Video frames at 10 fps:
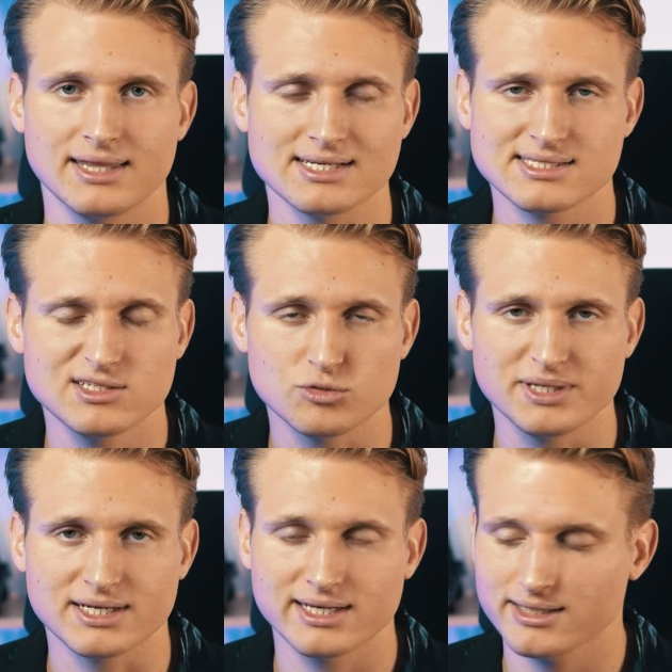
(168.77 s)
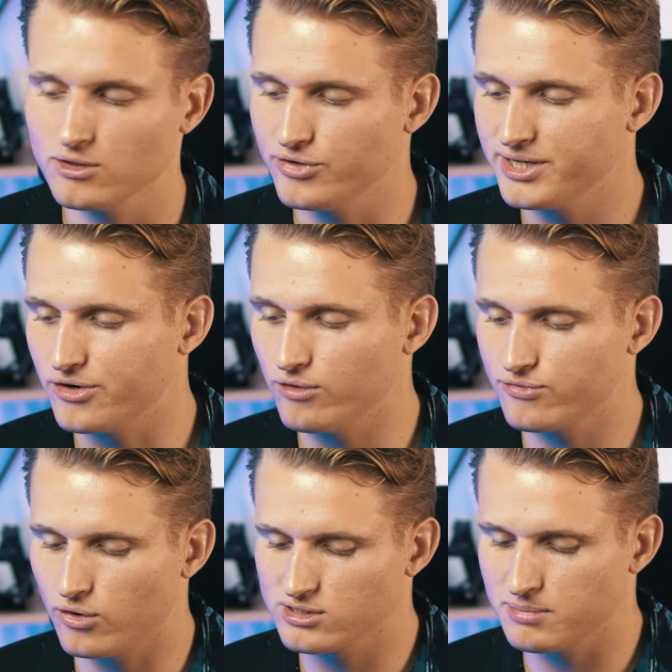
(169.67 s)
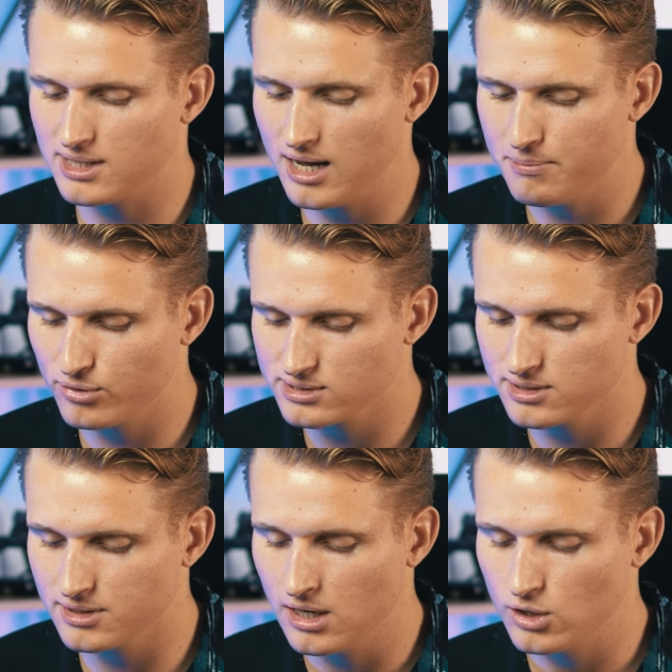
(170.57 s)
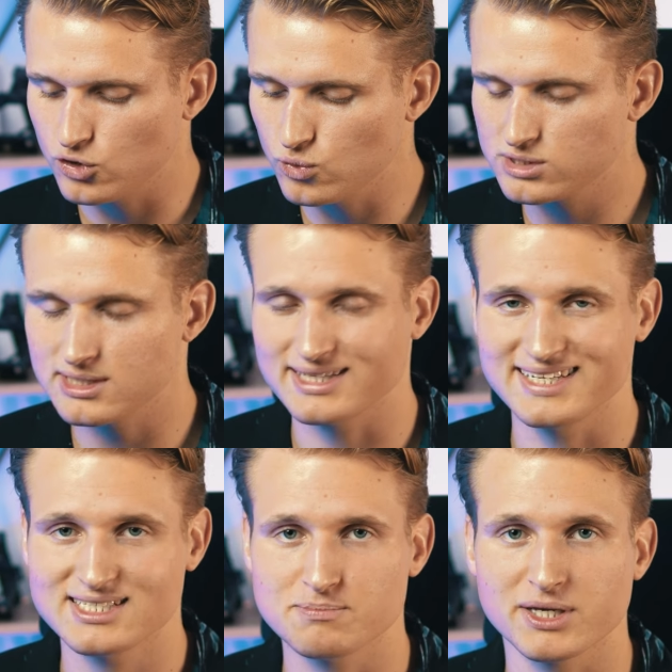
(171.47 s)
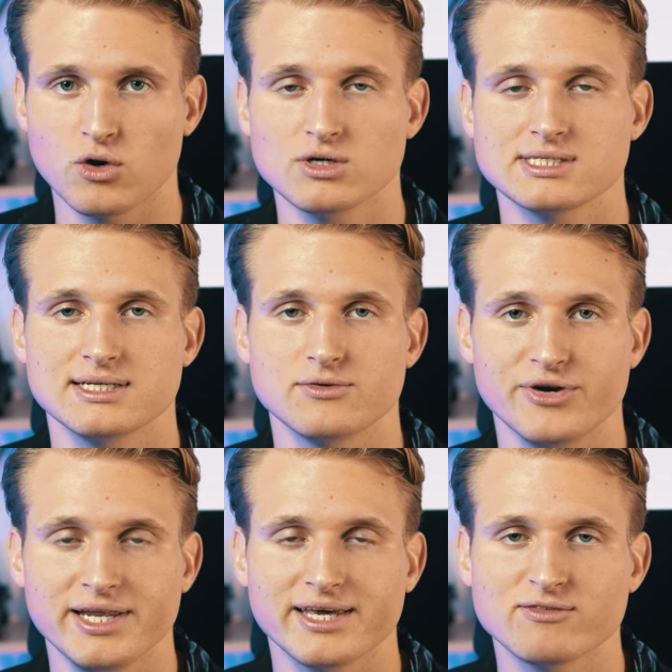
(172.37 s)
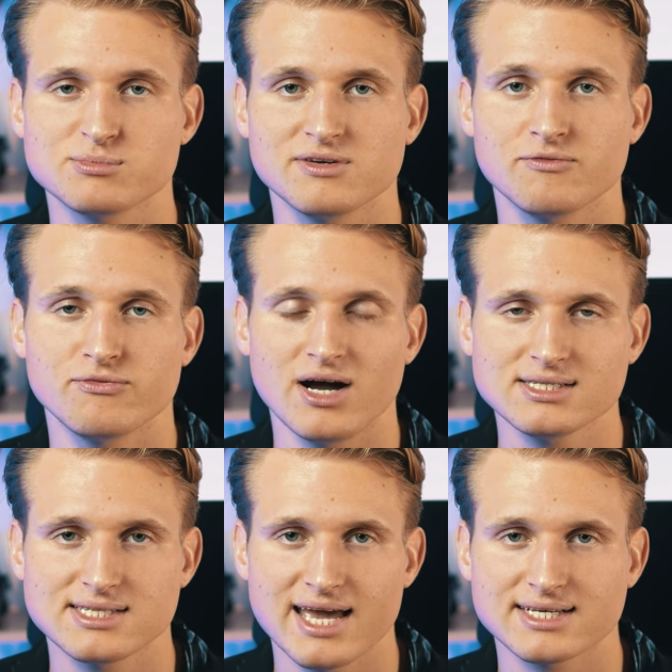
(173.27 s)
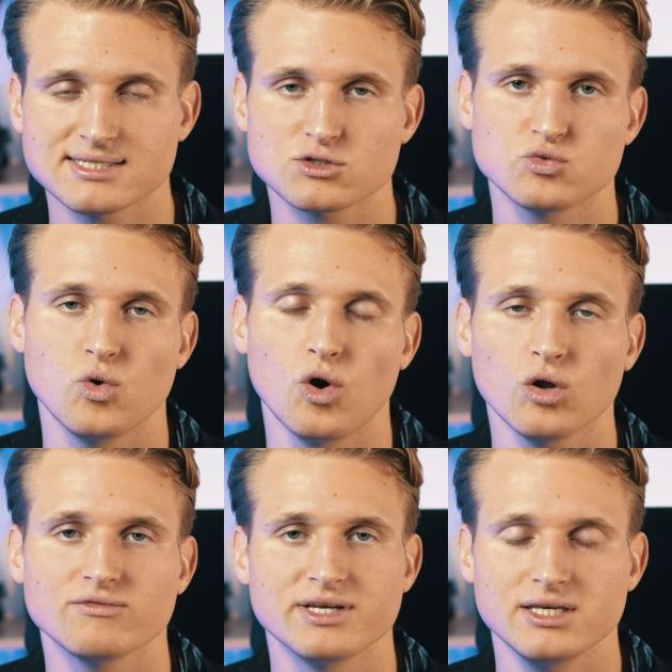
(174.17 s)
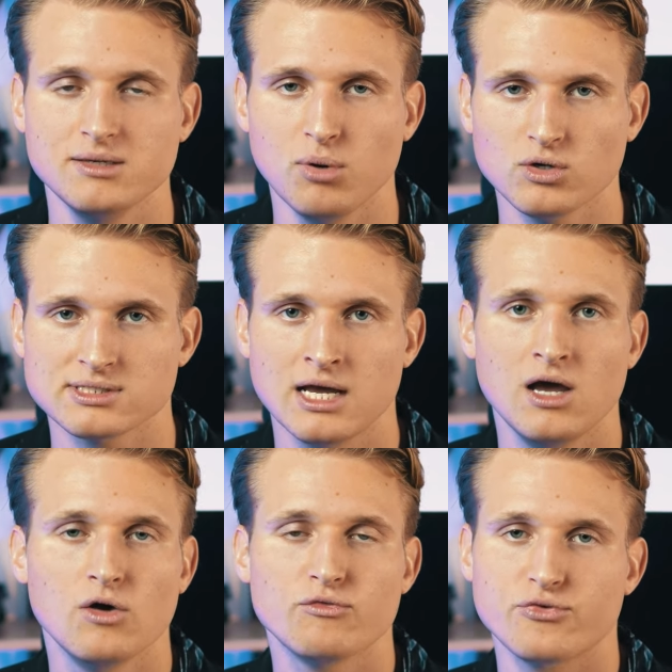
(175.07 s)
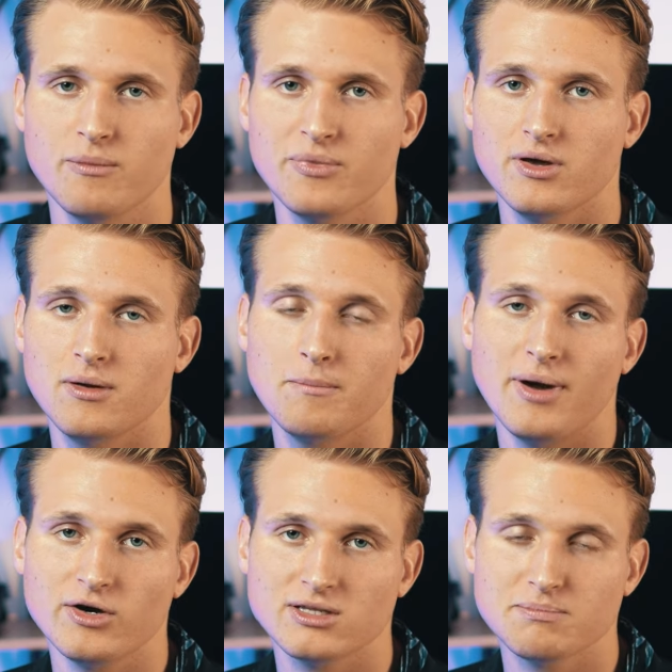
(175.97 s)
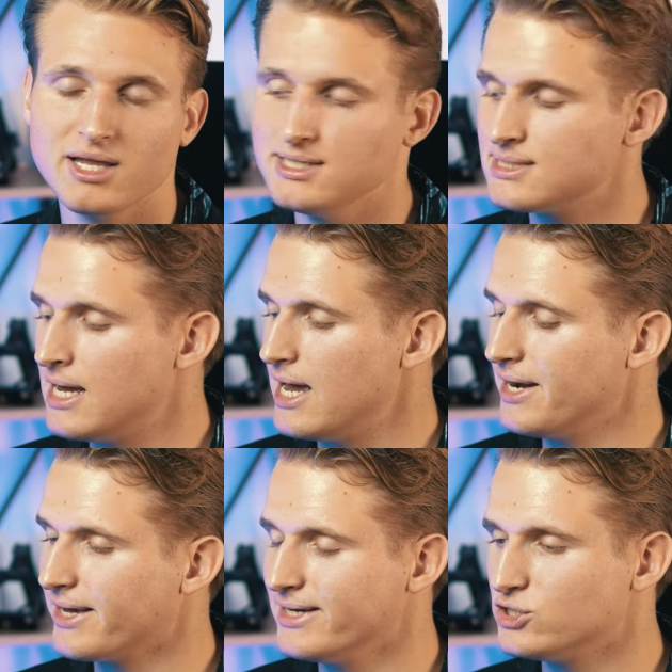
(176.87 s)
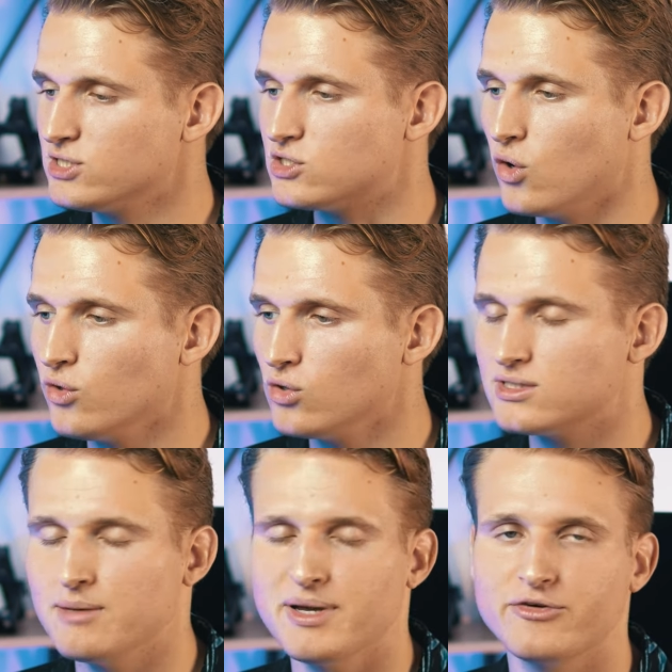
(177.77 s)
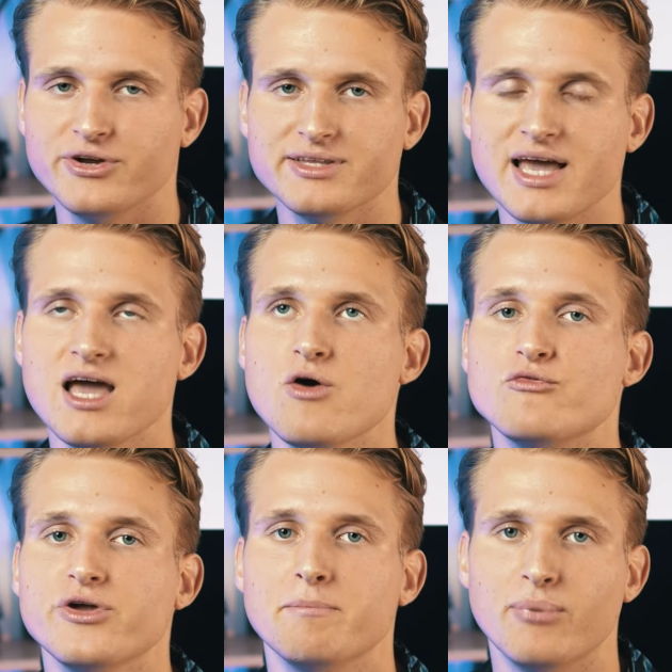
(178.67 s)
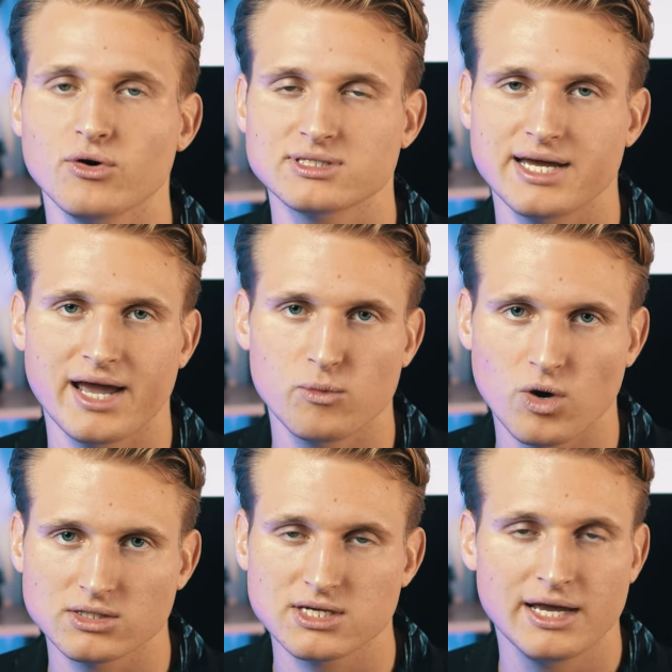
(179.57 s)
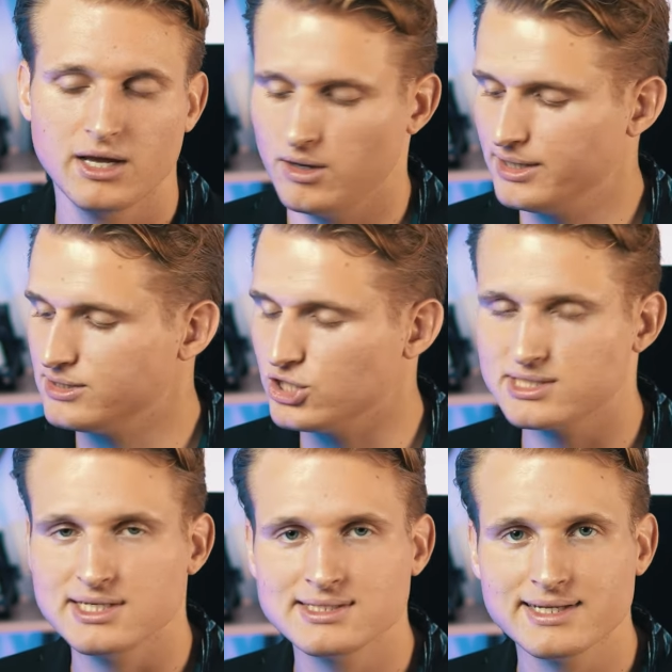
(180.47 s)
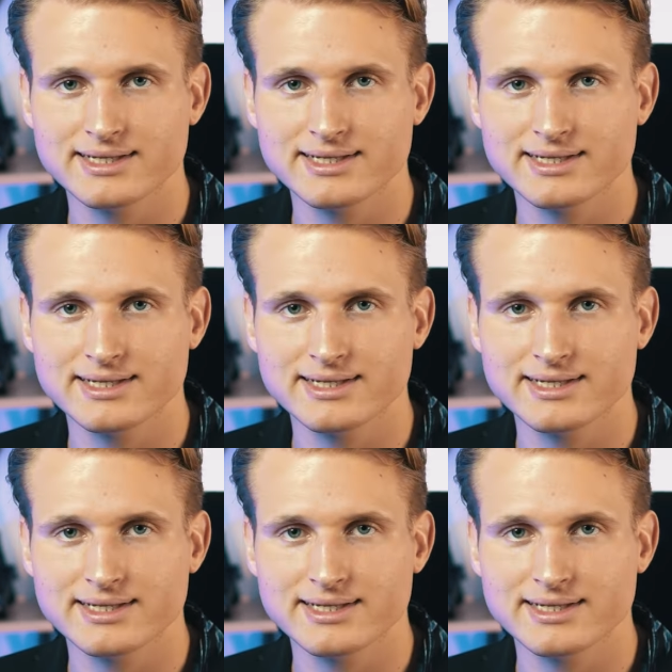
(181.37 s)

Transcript: It doesn't need to be a Kindle reader, of course, but I personally used this because it really gives me fast access to all of the ebooks from the marketplace, and I can just download them and read every book that I want in just this